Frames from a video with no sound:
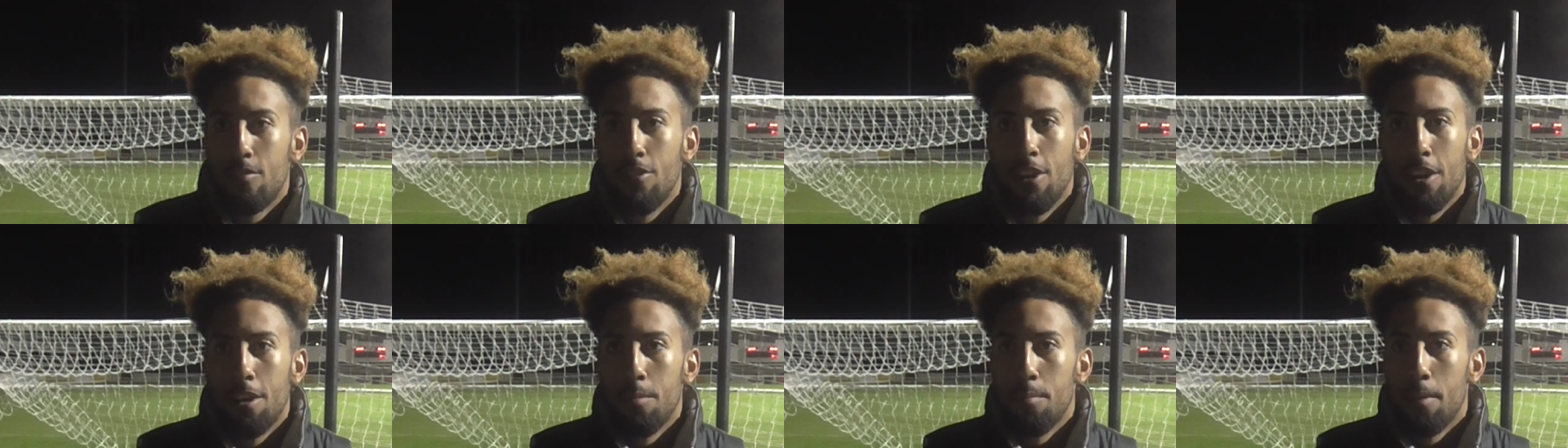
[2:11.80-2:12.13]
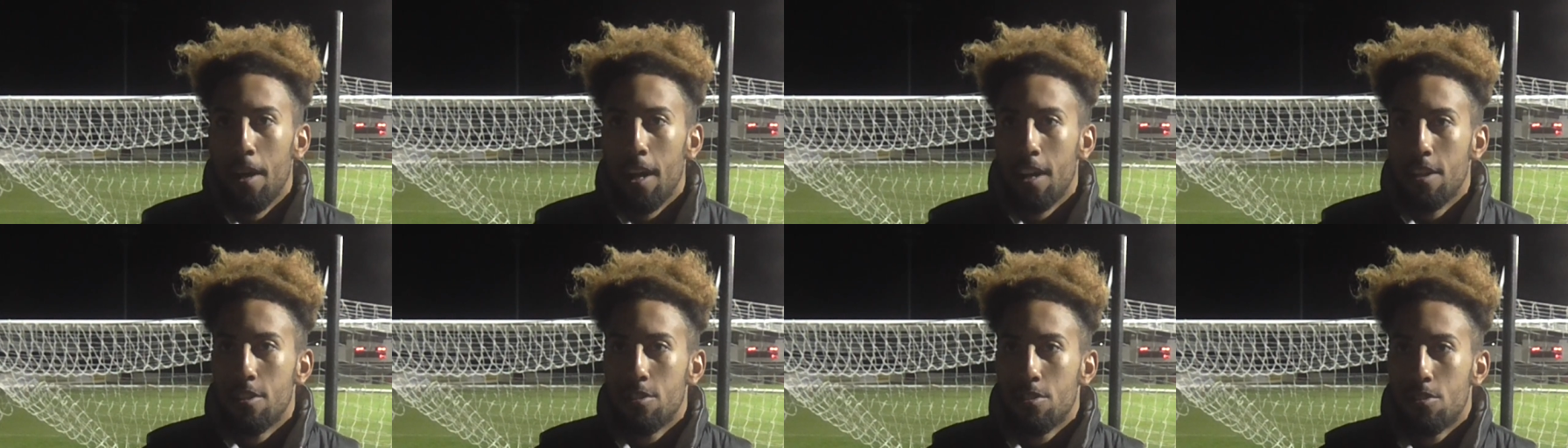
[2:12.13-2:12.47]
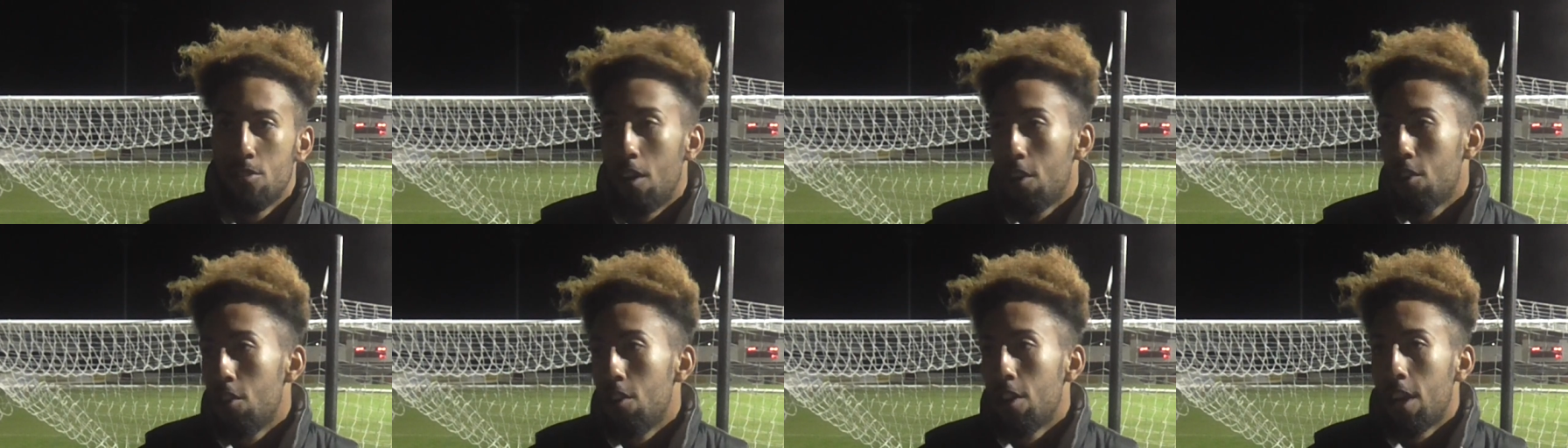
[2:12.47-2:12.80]
the three at the back.
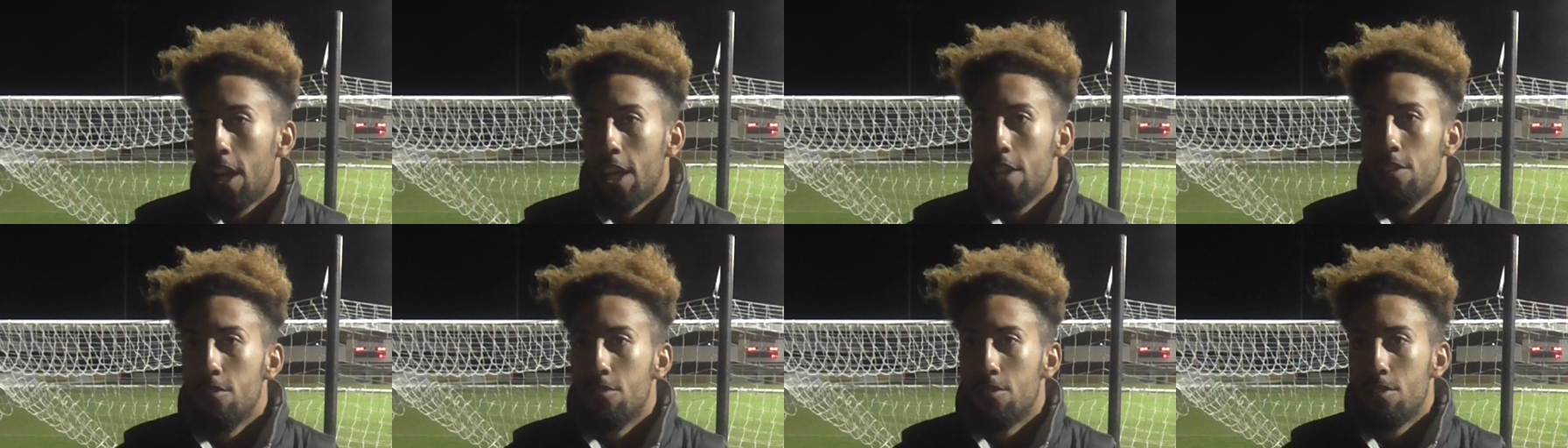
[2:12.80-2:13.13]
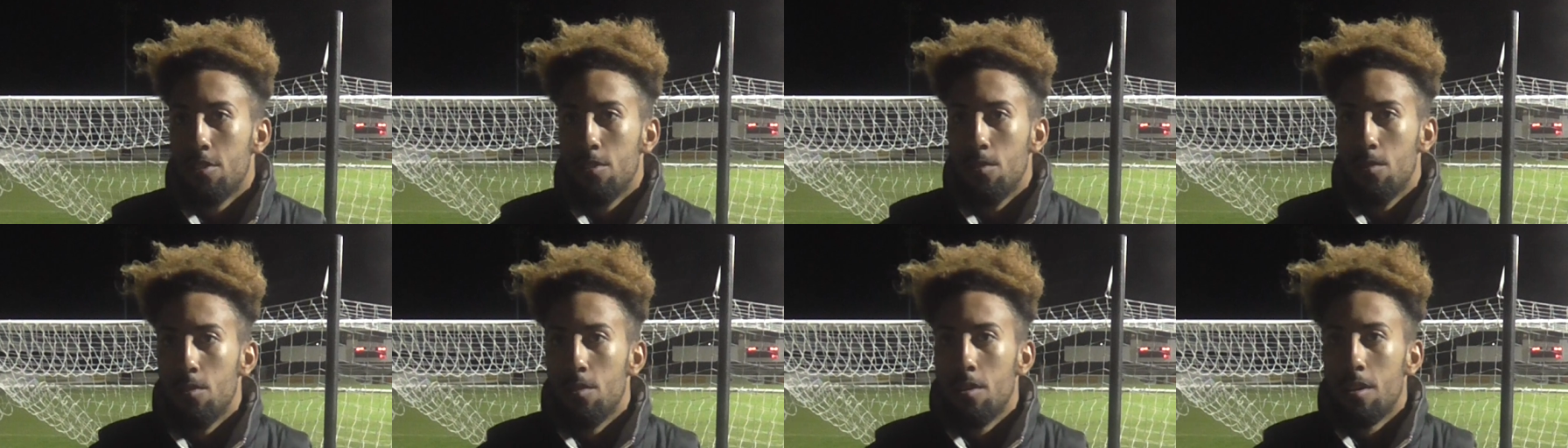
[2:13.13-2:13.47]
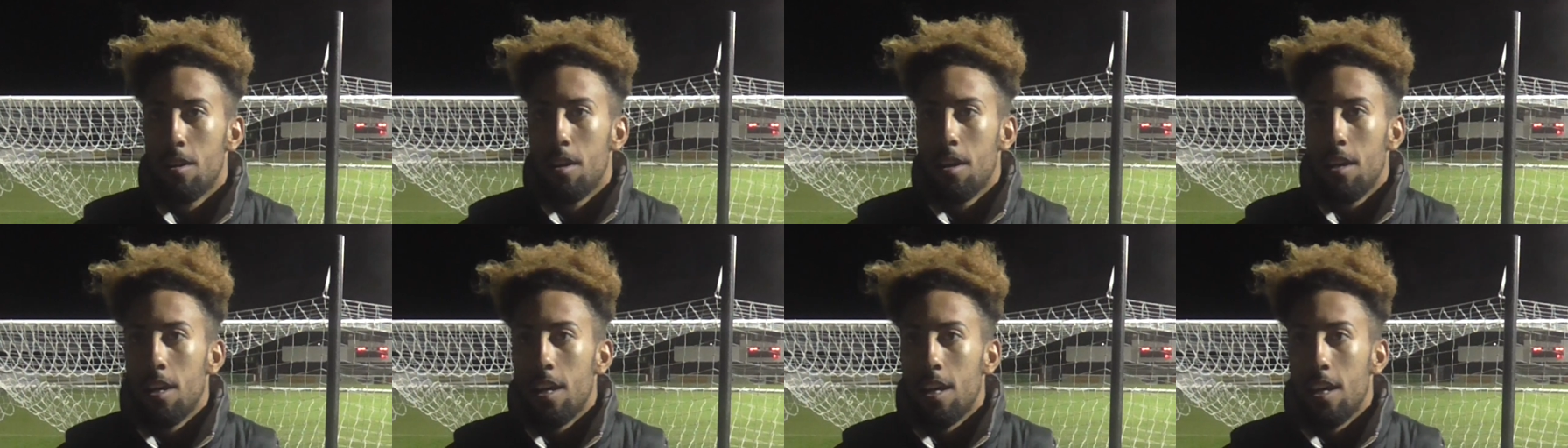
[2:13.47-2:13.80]
So I've got to get used to
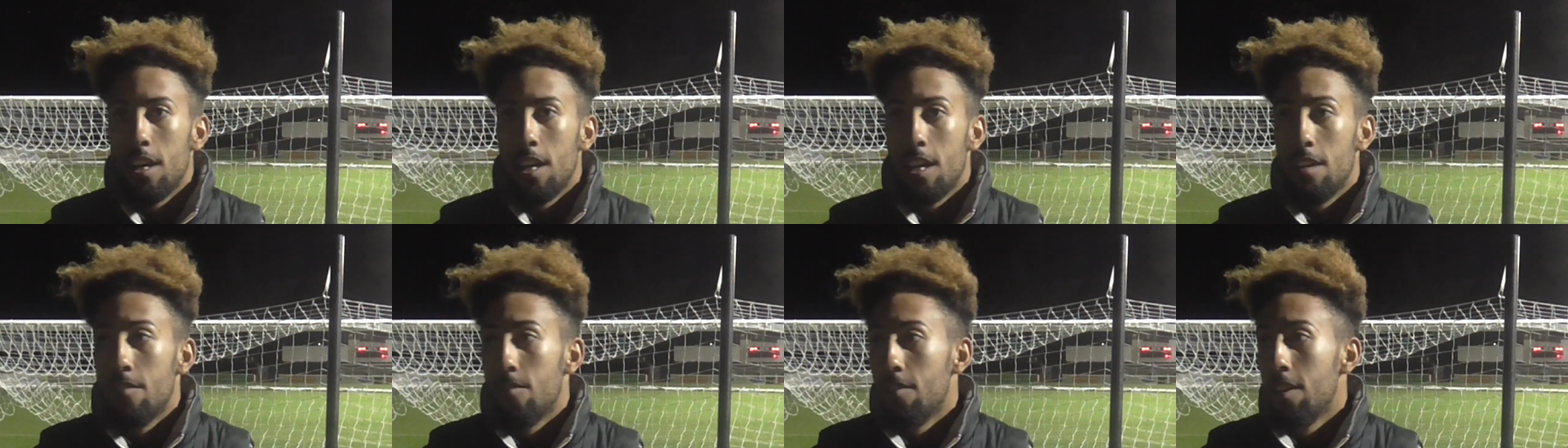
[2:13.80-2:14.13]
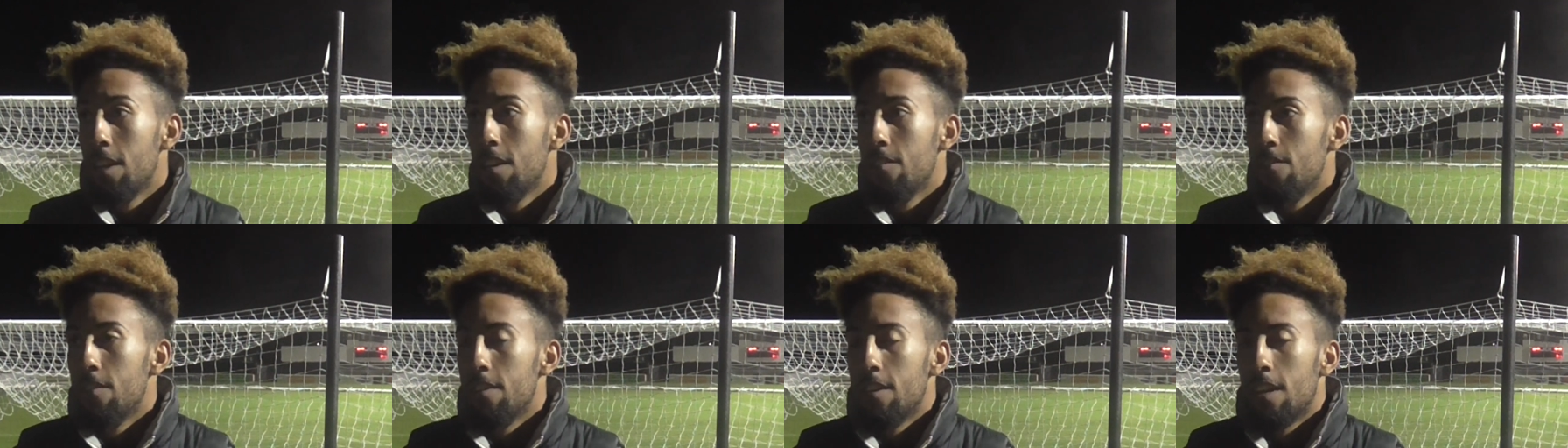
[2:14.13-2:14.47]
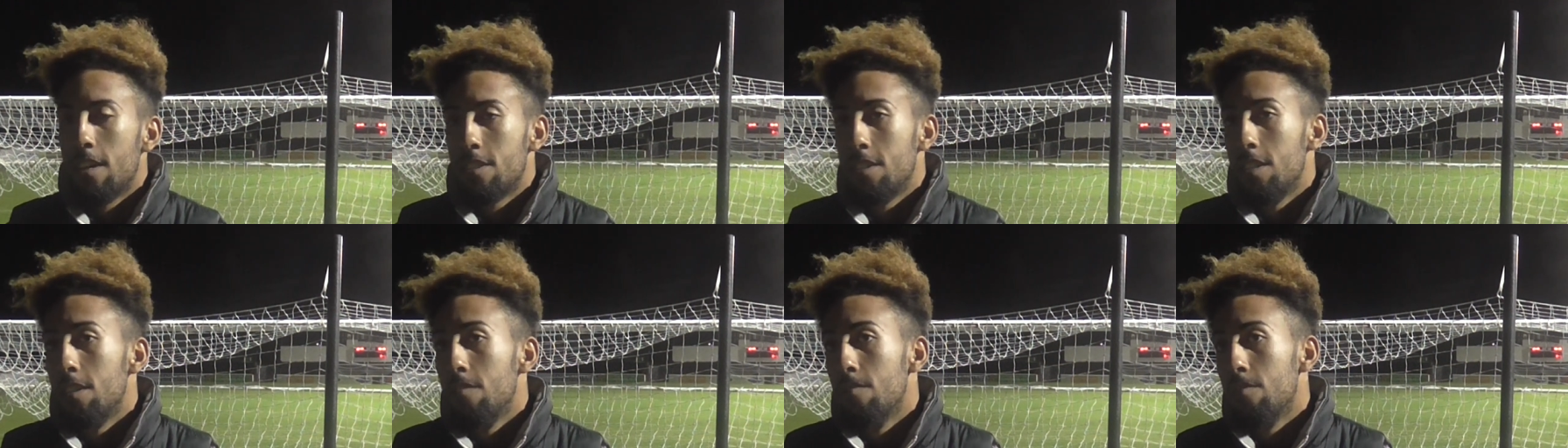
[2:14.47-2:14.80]
if, even
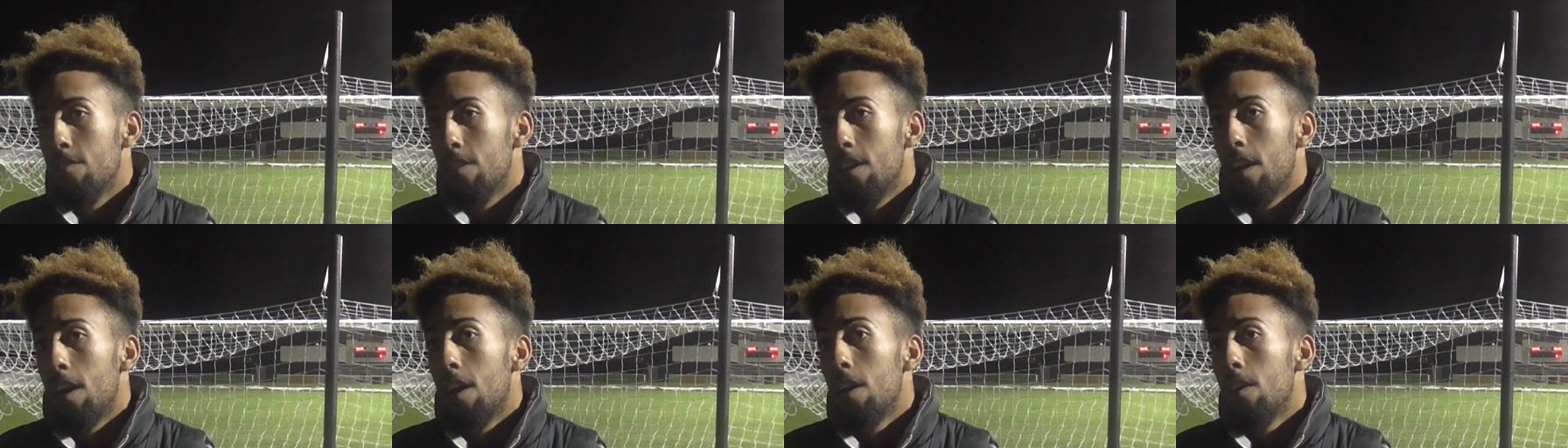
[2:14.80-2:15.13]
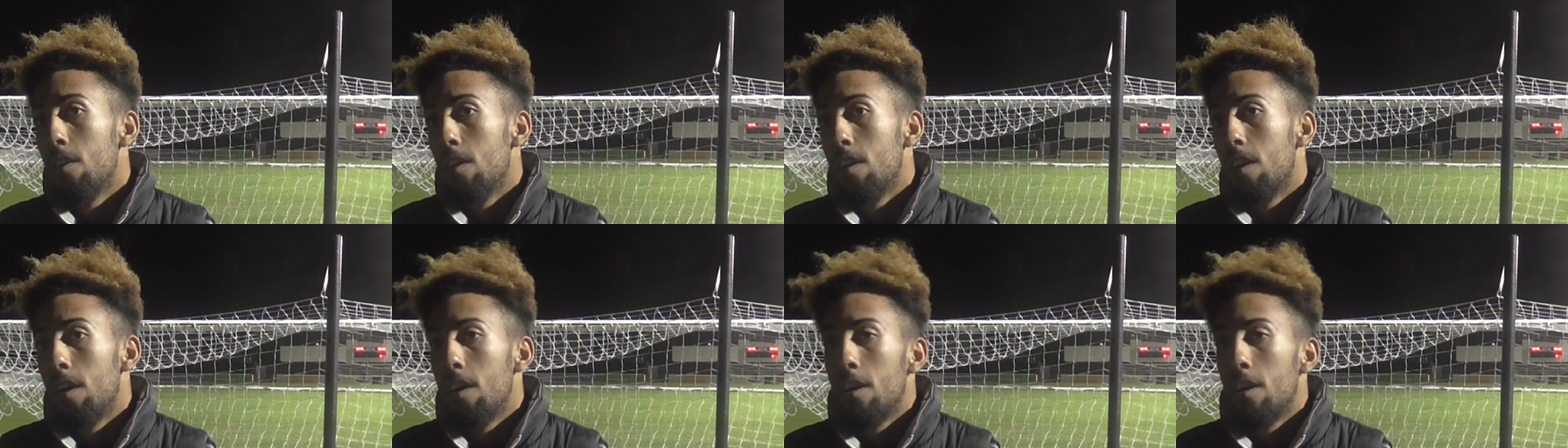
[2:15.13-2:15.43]
that's even out,